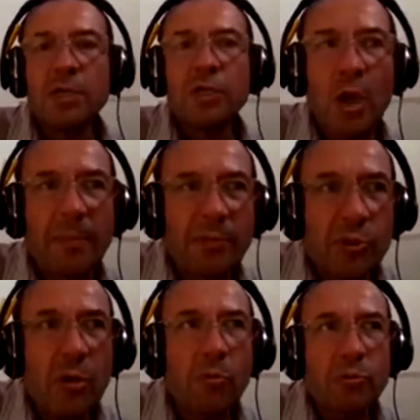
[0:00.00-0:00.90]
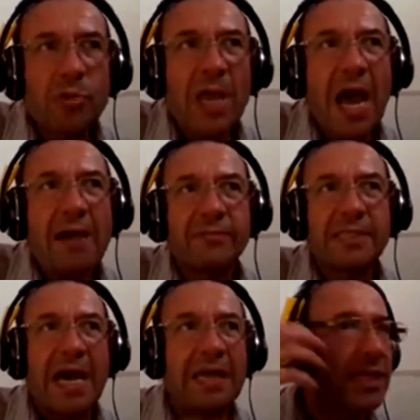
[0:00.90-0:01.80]
So up to now, what we have
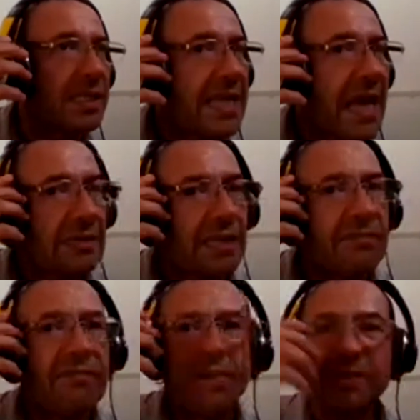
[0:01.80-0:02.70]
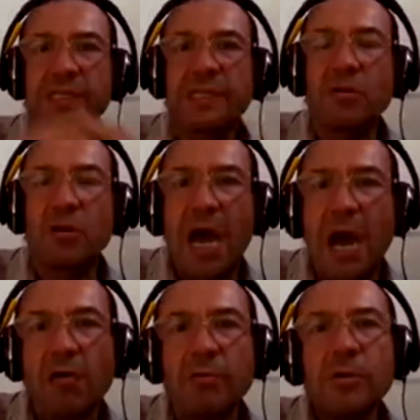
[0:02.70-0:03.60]
done is that investing on
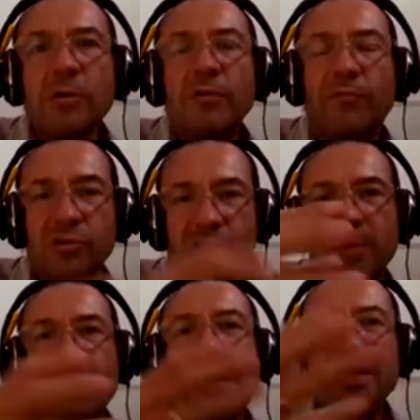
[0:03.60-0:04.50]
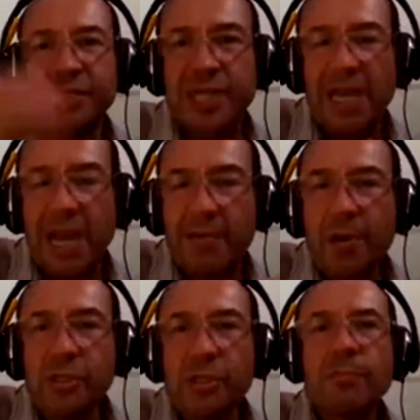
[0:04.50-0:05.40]
how, for several
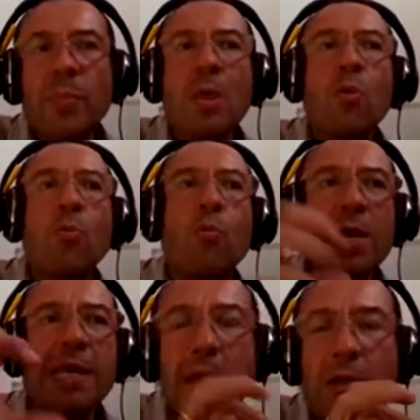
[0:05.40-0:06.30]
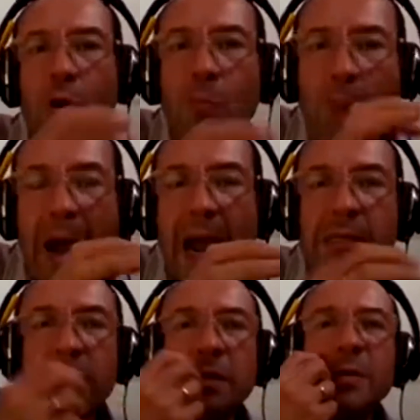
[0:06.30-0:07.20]
scenarios, we can
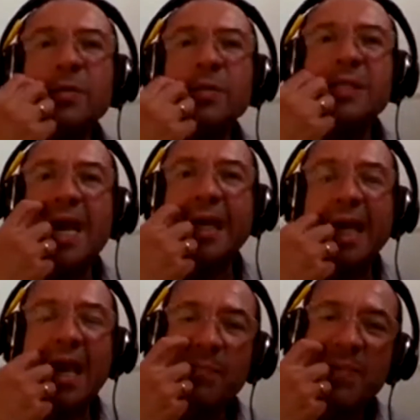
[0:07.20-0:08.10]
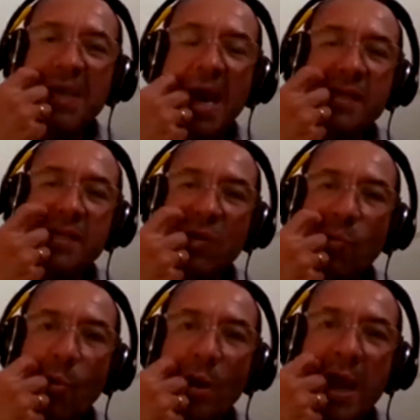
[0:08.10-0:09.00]
combine the KPI in the
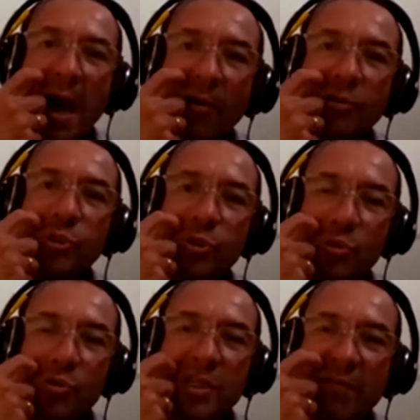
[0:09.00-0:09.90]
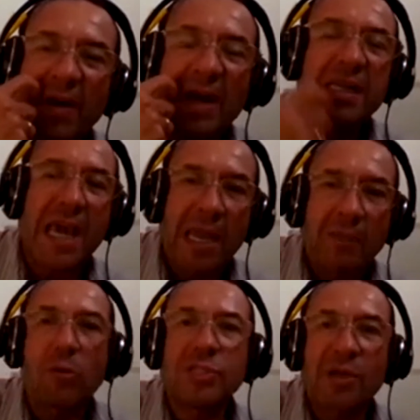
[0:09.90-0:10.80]
way how to choose the
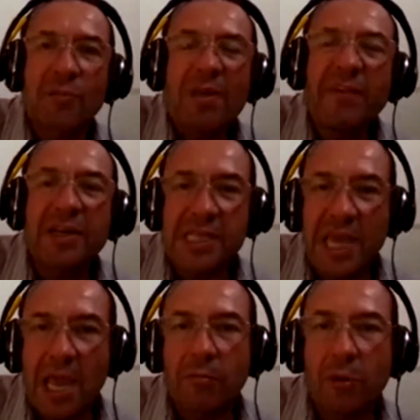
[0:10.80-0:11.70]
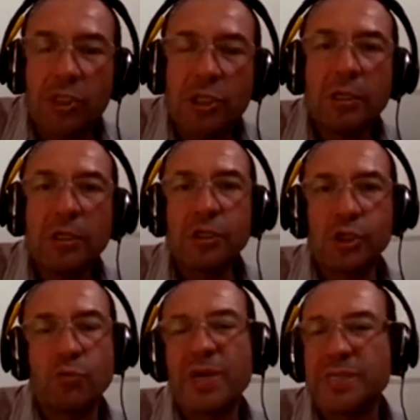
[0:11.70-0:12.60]
variables, the right variables
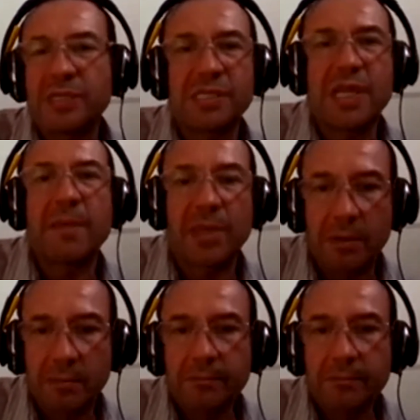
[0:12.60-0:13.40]
to measure something.